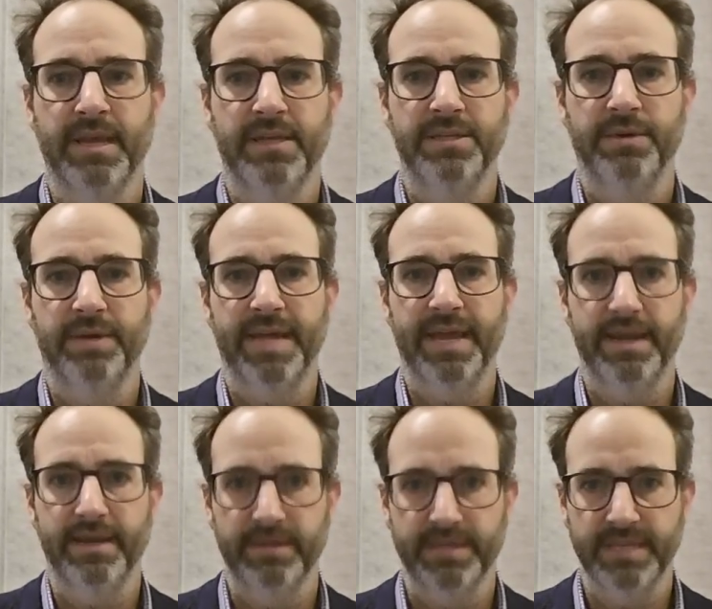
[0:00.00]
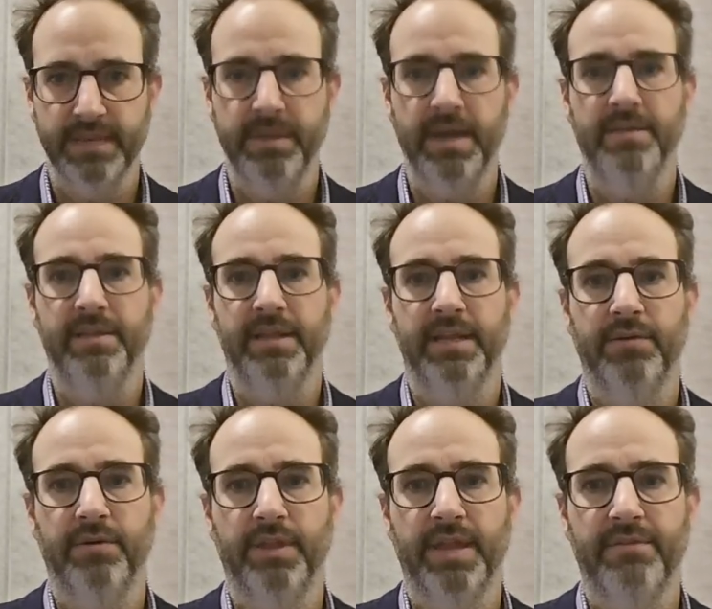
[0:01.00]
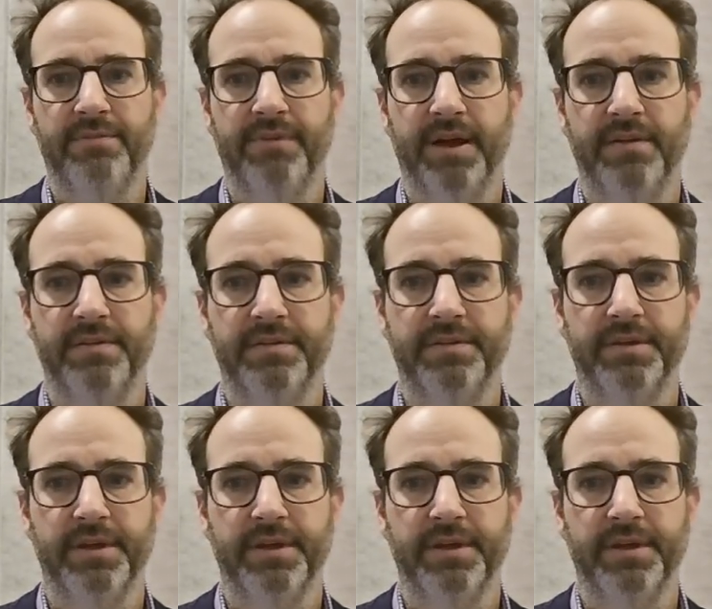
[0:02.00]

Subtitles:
So again, CBA the leader on that front.